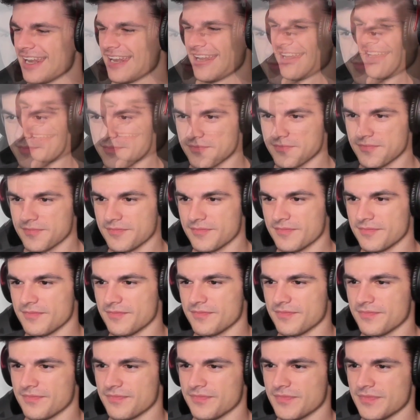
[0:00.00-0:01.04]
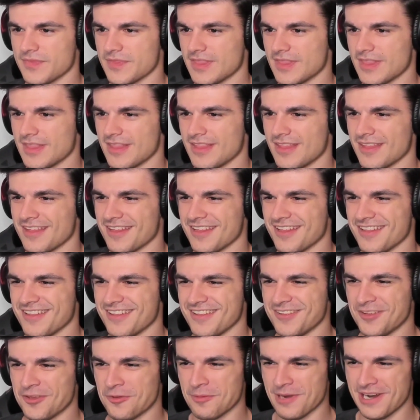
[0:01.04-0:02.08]
What if I wear it on stream?
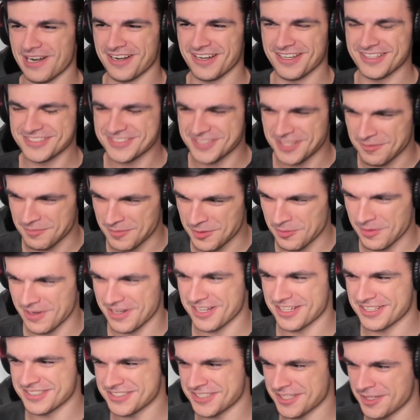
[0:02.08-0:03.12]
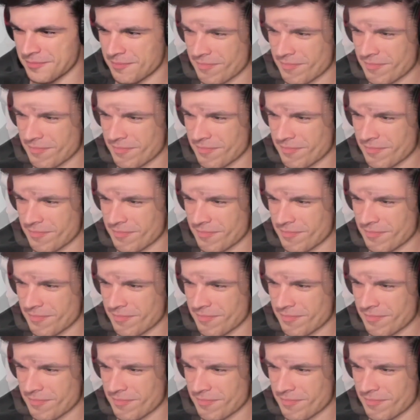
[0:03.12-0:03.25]
You wear it on stream. You wear it on stream.